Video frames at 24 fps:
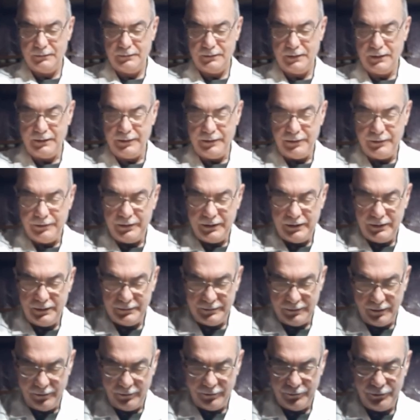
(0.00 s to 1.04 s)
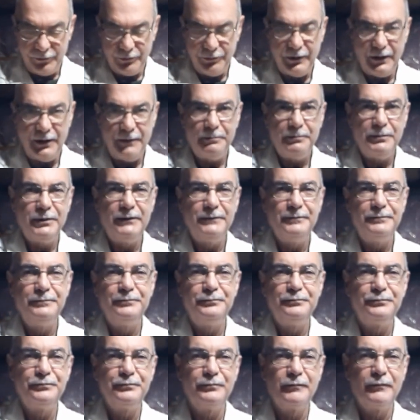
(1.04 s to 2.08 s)
And here it is, all glued up,
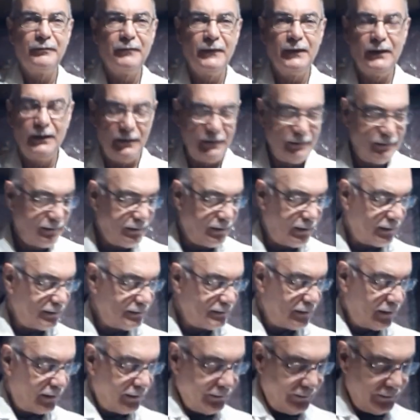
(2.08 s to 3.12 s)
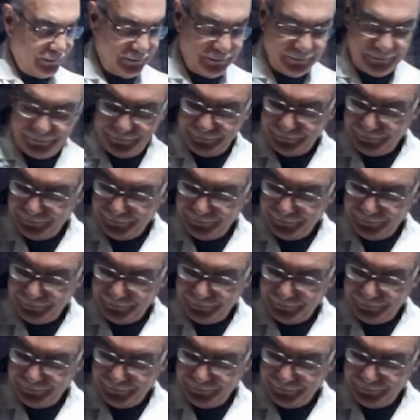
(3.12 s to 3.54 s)
extended.